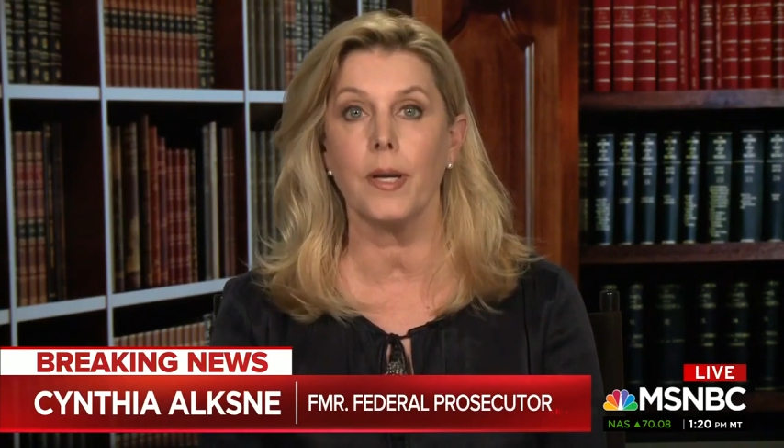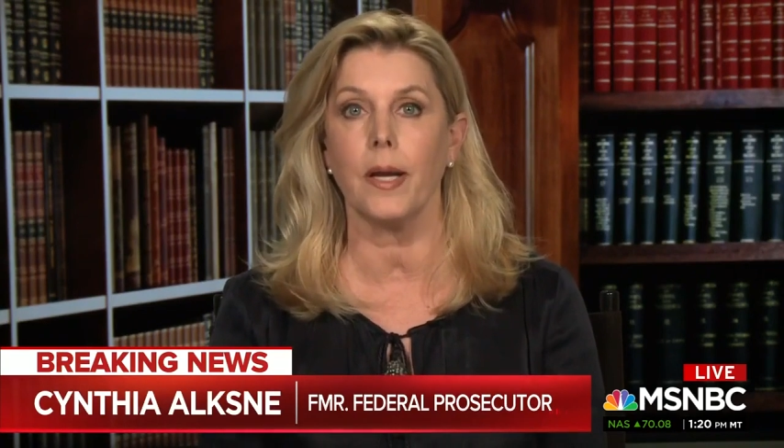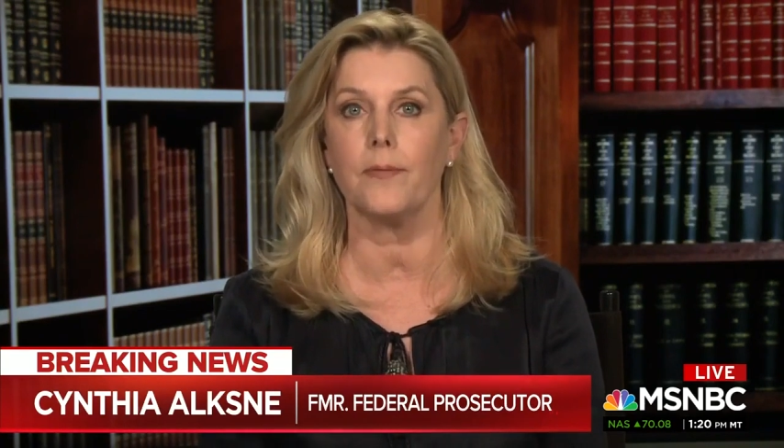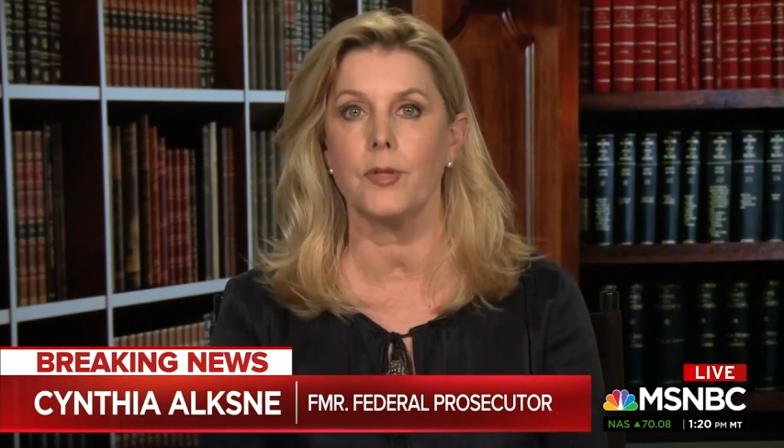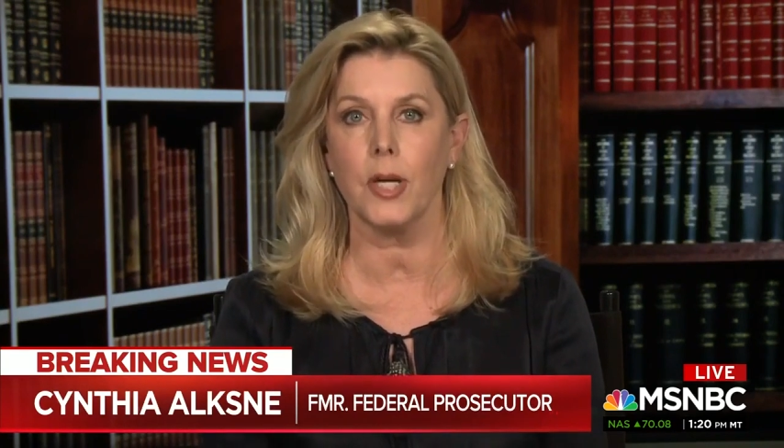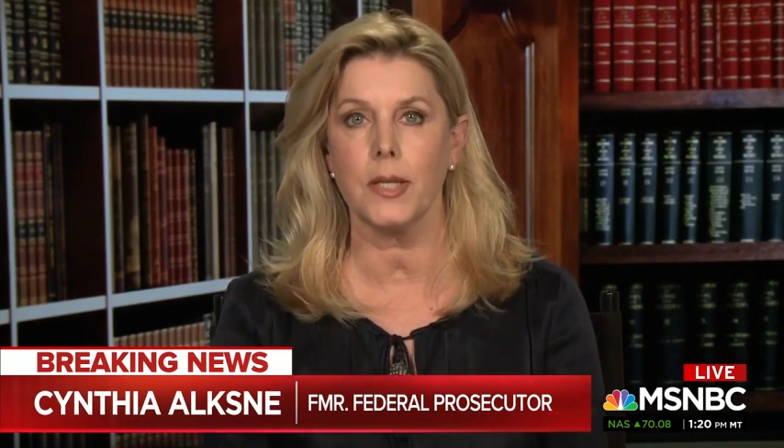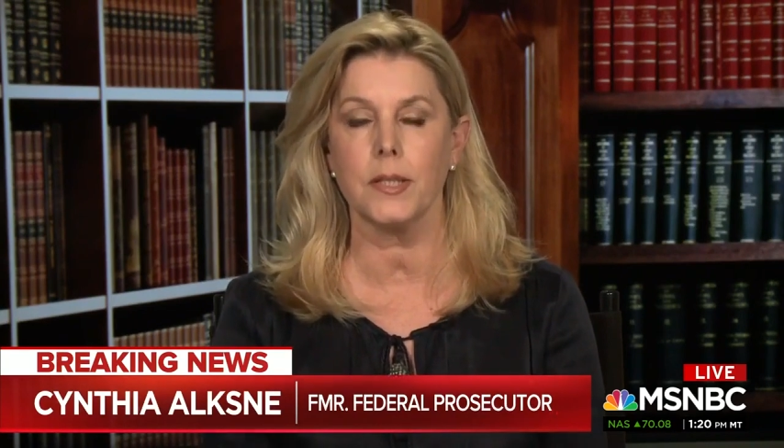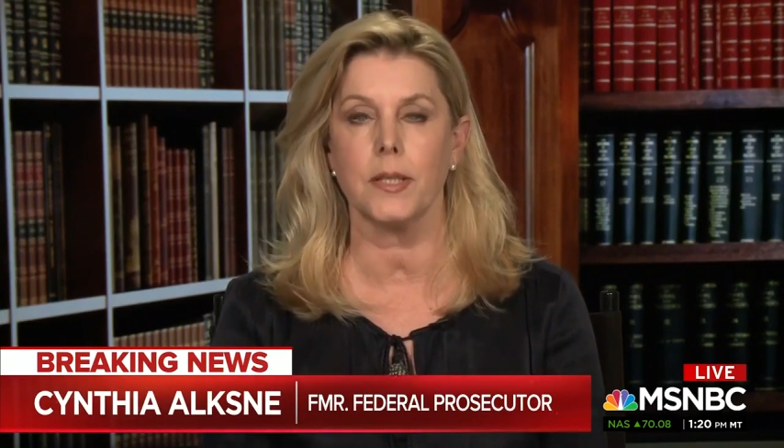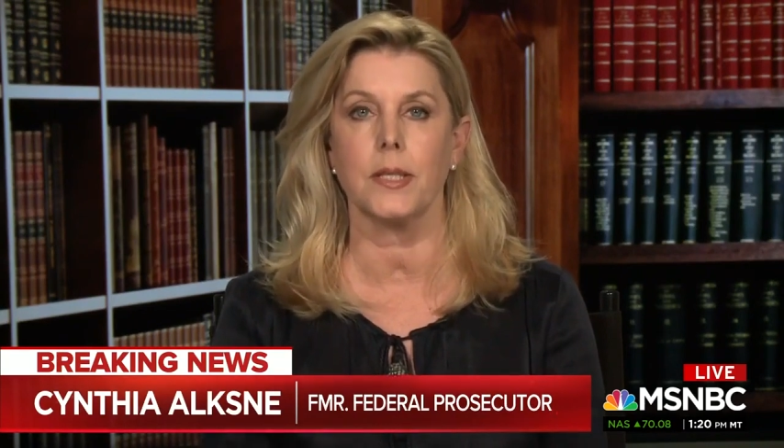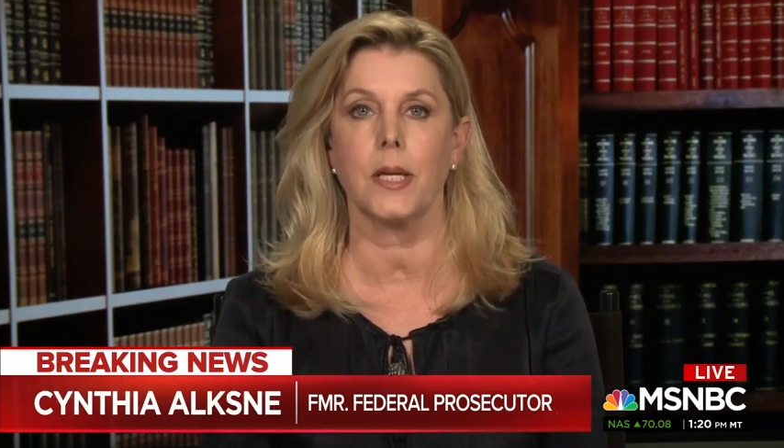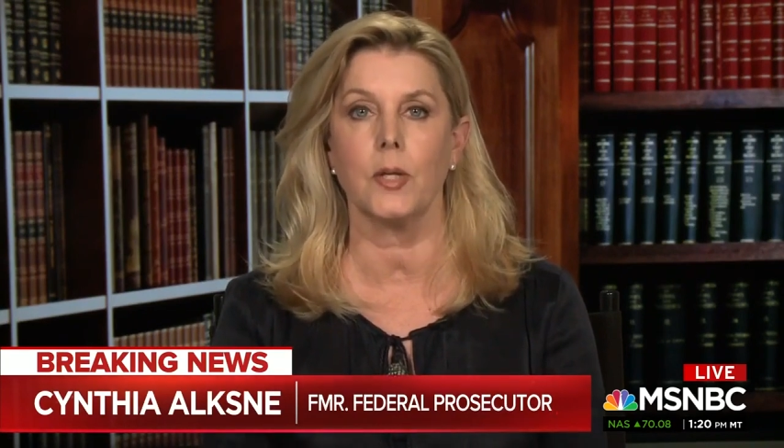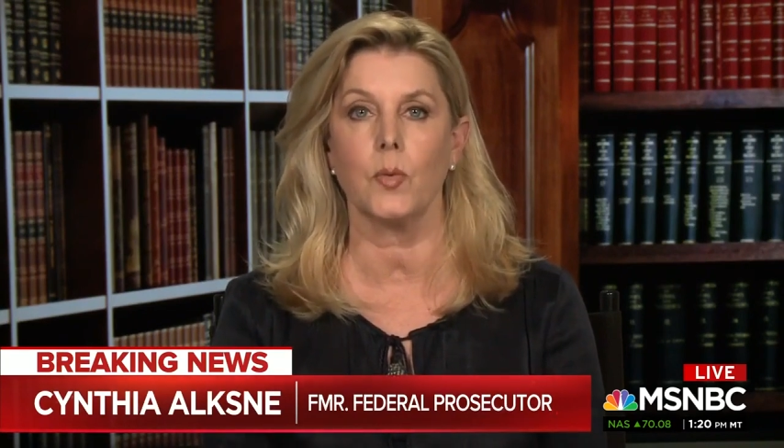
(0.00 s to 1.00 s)
of
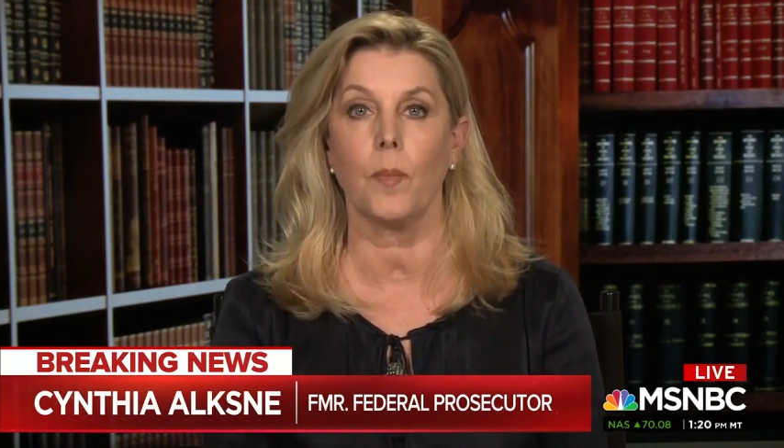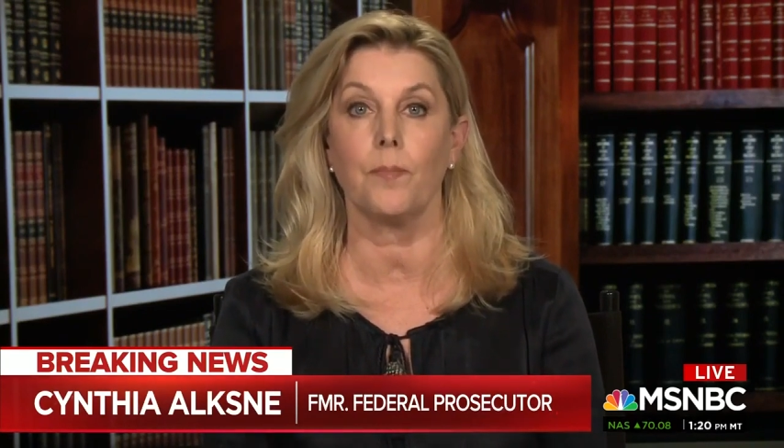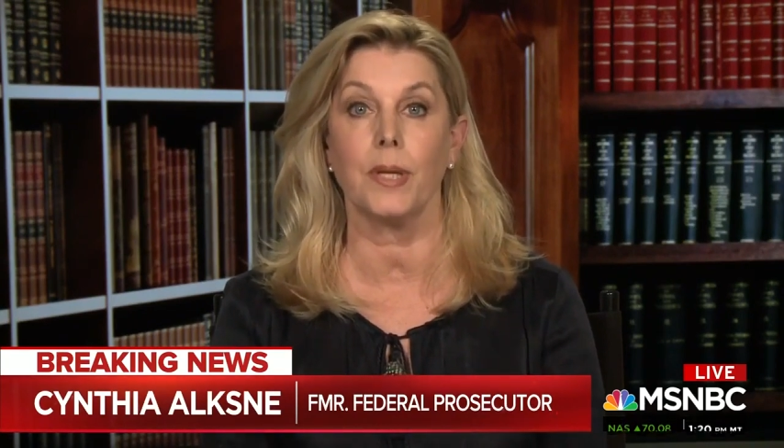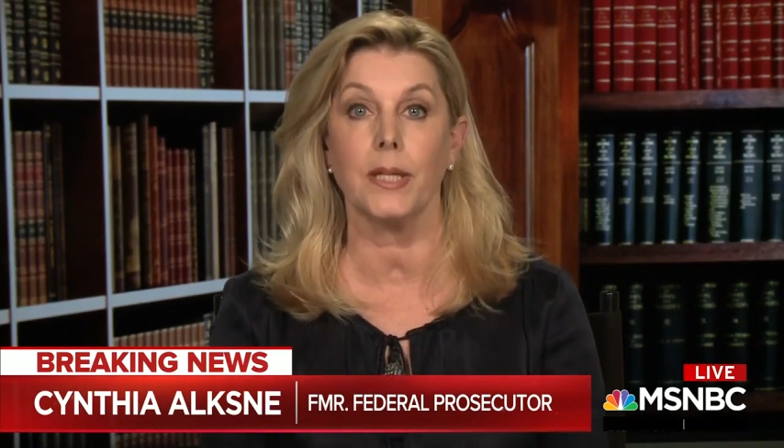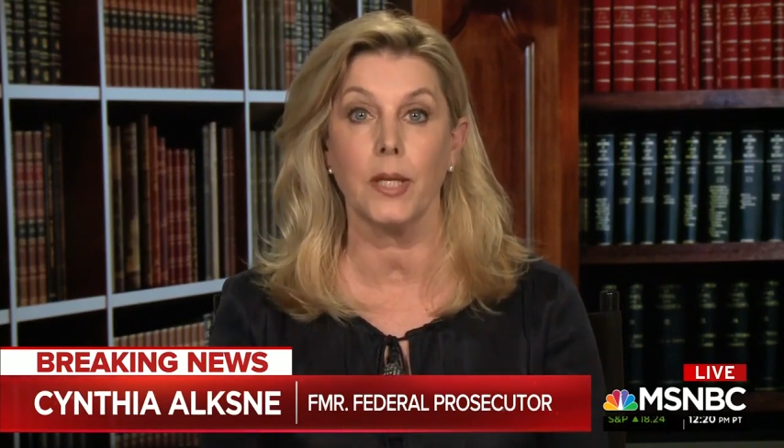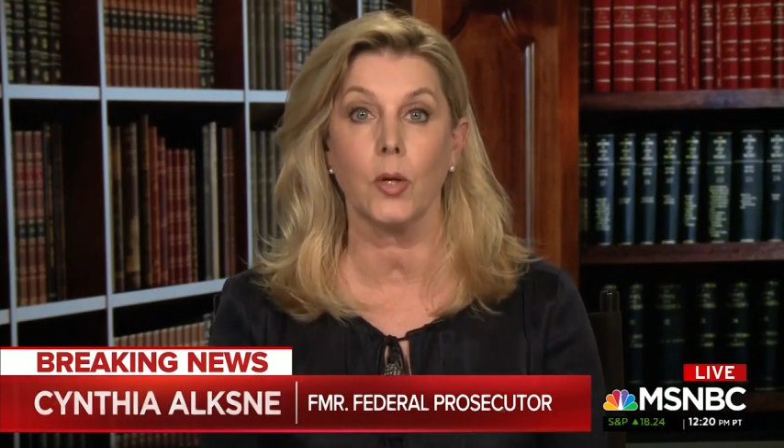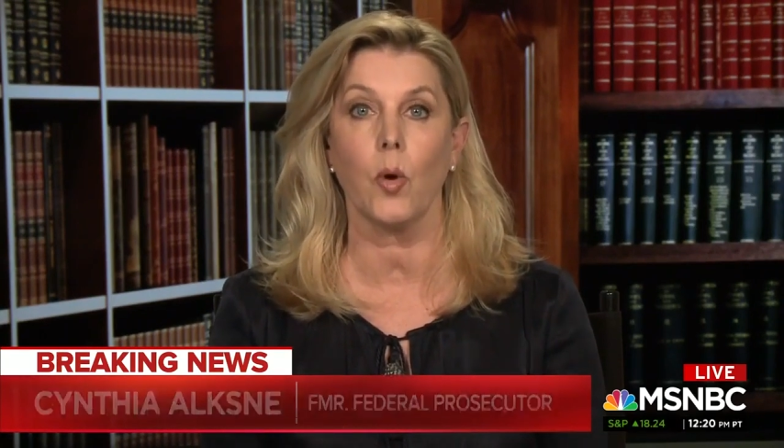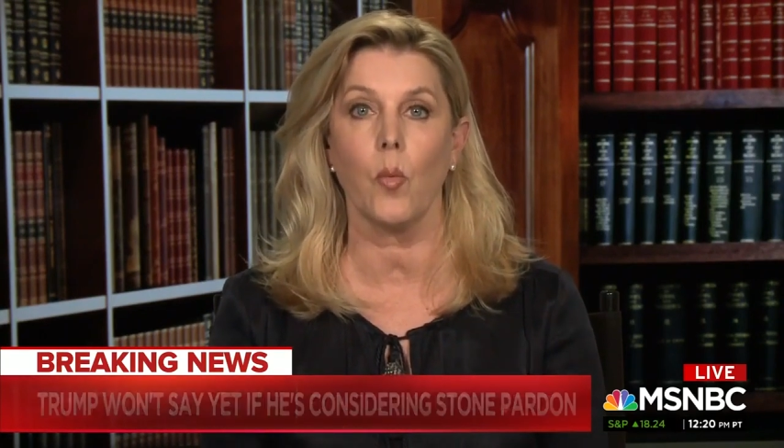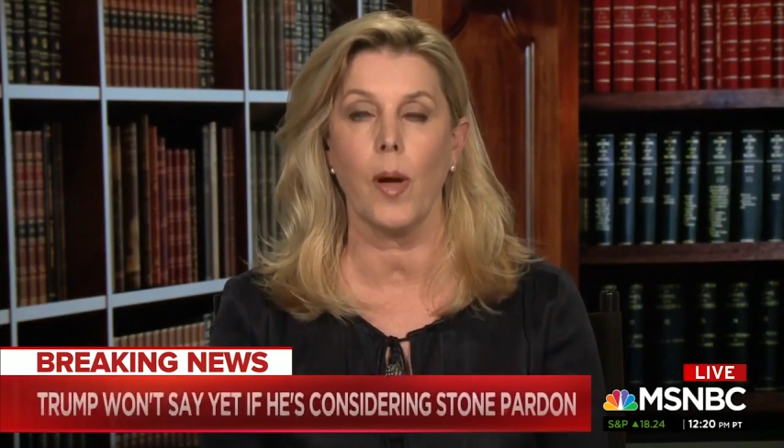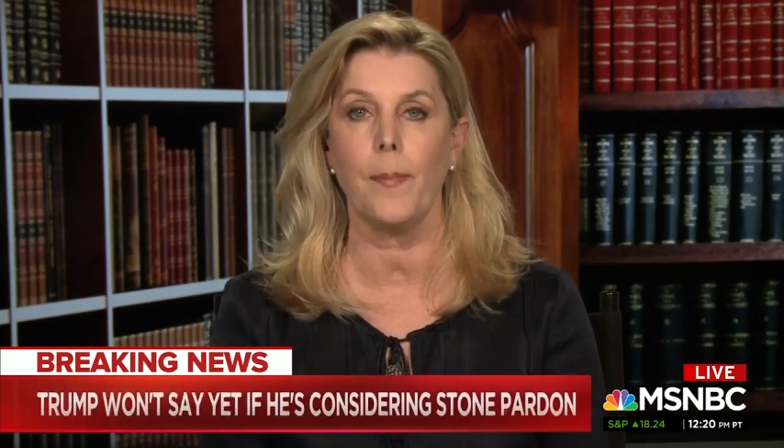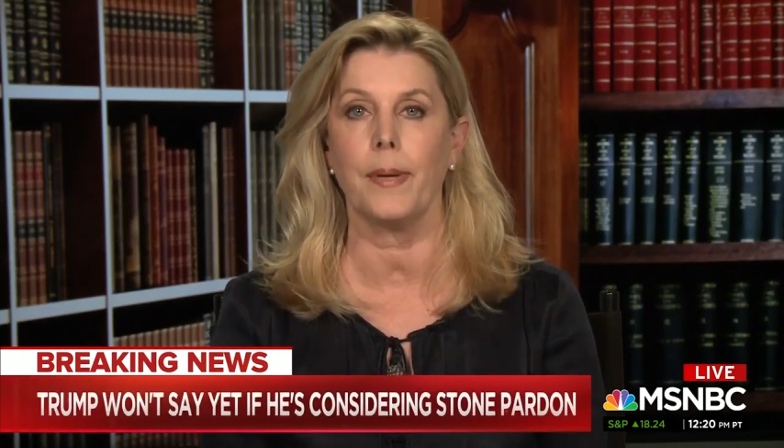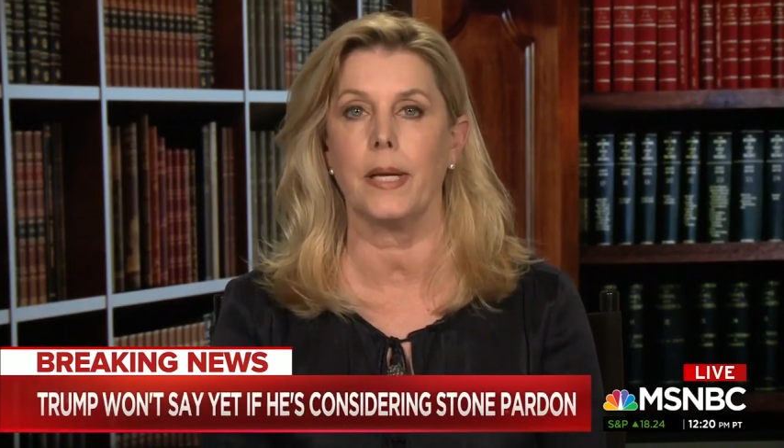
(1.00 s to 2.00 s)
Justice into a political
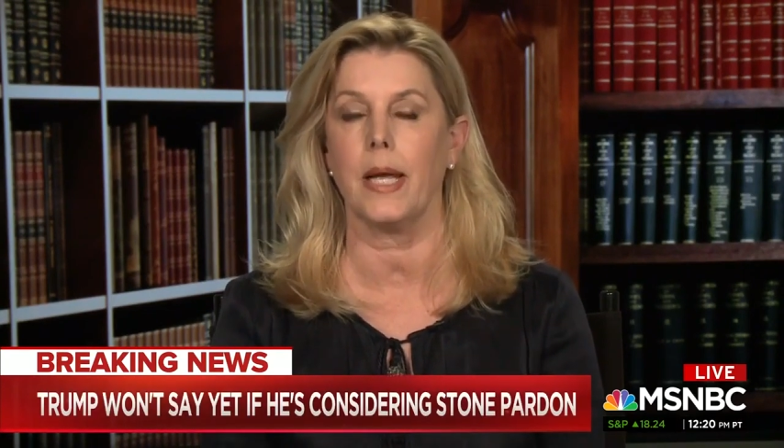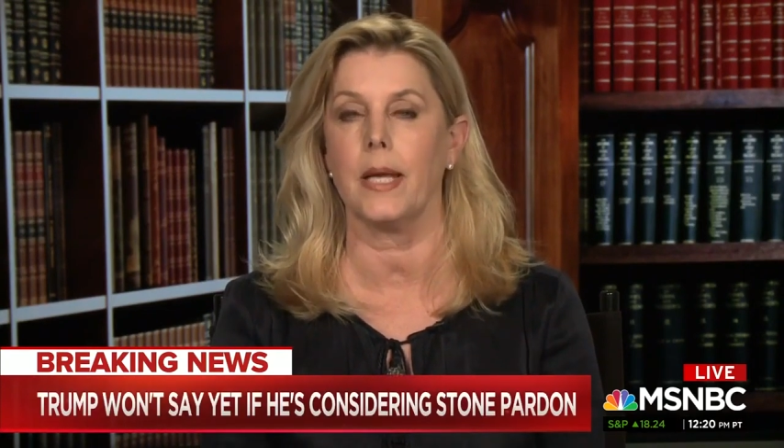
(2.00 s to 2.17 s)
weapon,